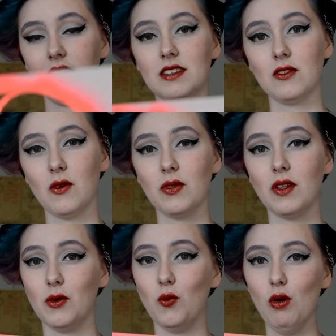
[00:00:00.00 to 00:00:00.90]
It's on
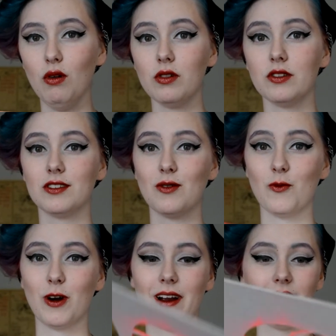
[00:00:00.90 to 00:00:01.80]
a wall
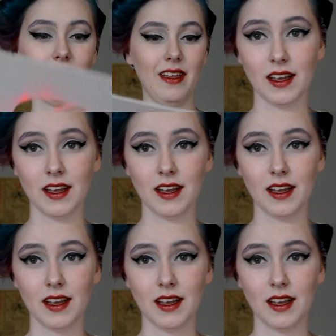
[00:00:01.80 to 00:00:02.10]
somewhere.